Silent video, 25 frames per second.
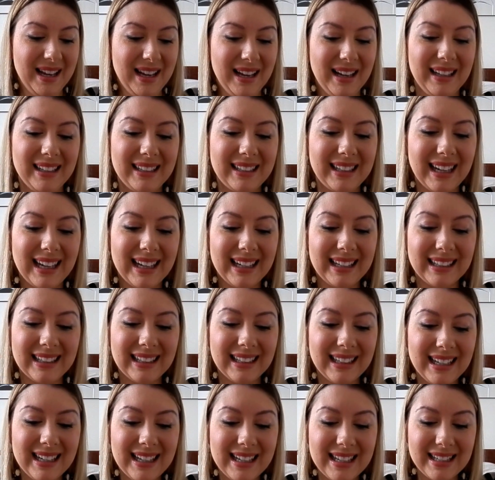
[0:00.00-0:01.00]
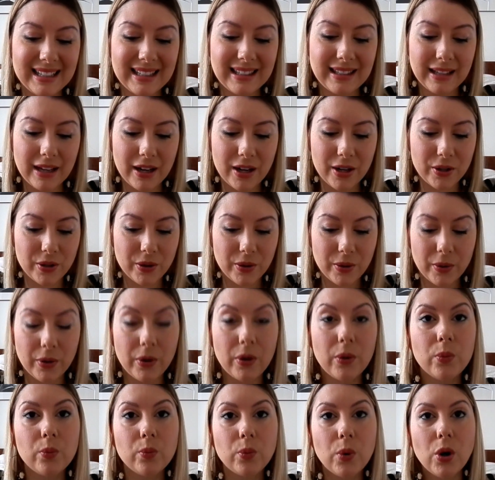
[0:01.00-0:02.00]
Okay, so
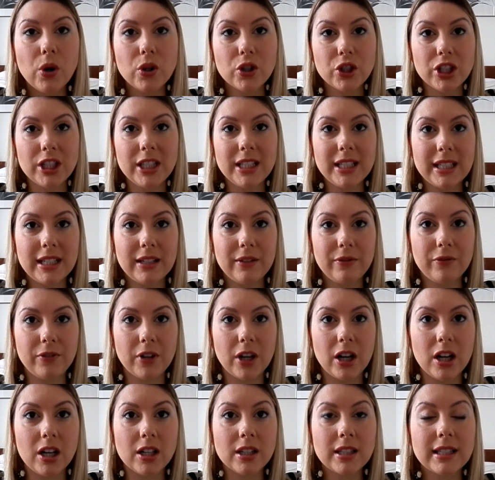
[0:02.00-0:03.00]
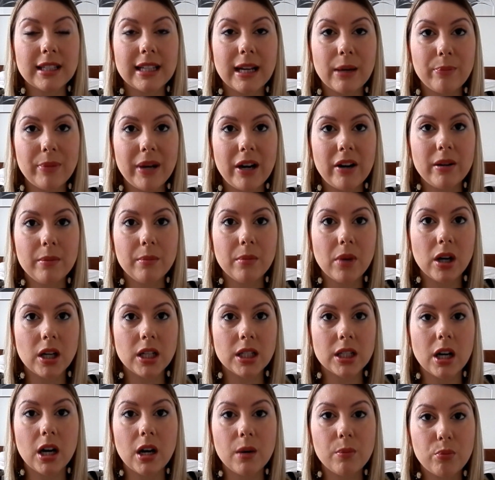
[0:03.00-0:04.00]
what she did first, now bear in
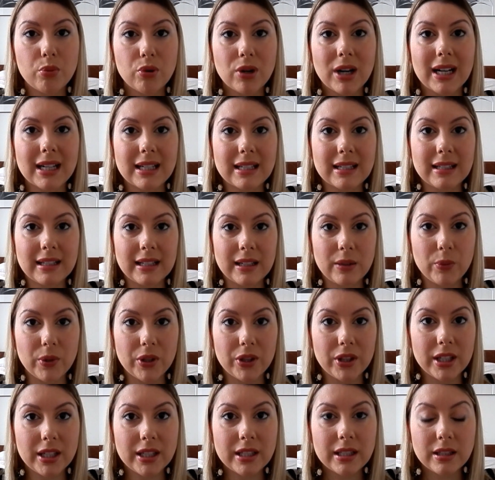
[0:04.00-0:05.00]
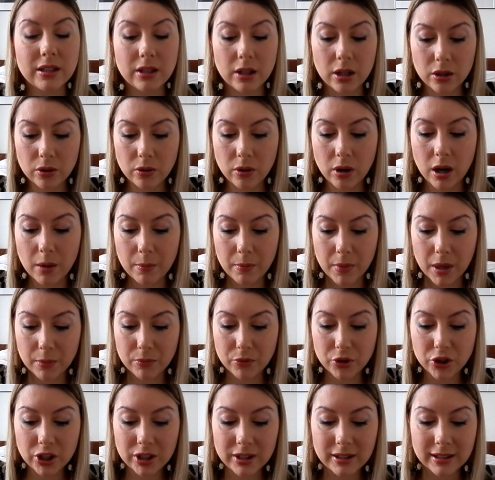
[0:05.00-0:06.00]
mind, I'm practicing with this, so
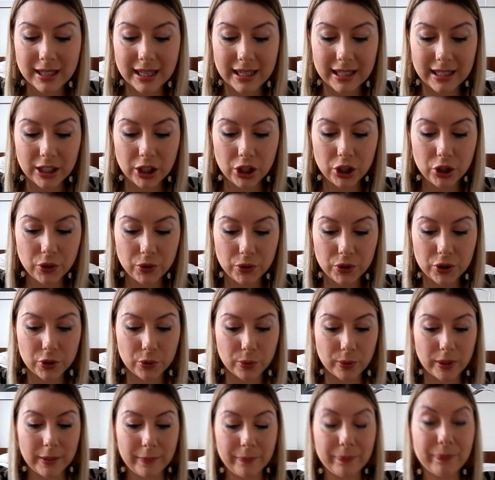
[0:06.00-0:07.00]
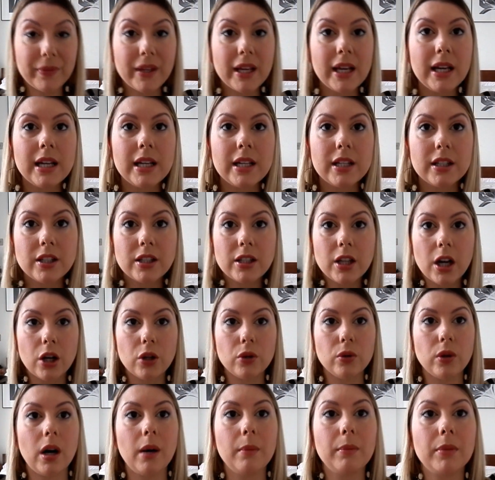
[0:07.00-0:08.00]
I'm just getting used to it.
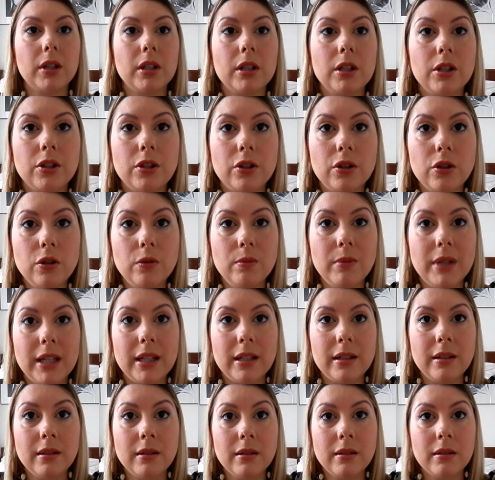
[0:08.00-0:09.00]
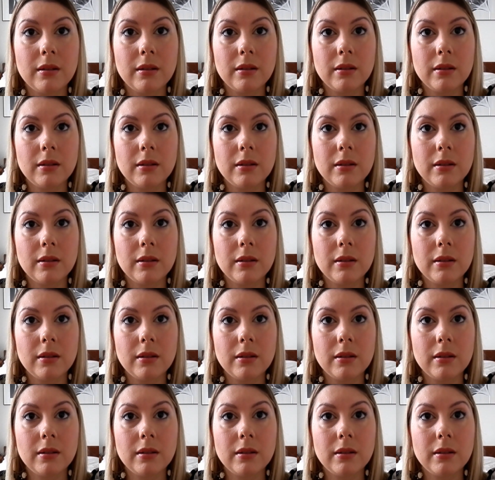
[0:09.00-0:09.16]
So I'm gonna zoom in,